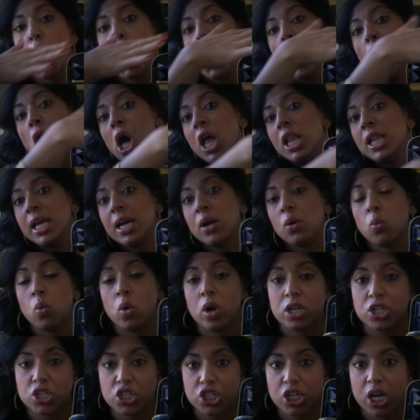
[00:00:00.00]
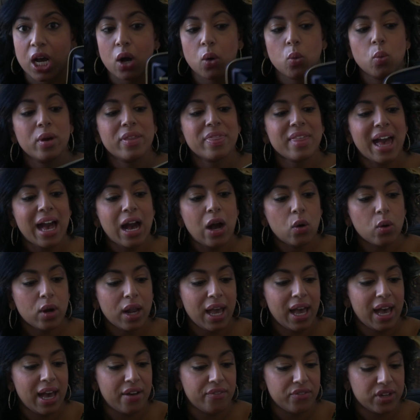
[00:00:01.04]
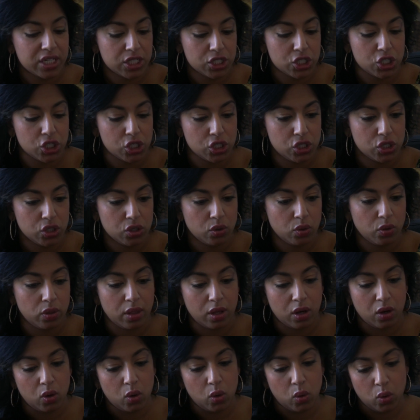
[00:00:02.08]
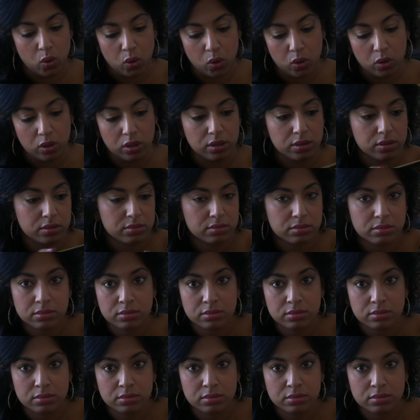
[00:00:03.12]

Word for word: all at one shot without having to do the whole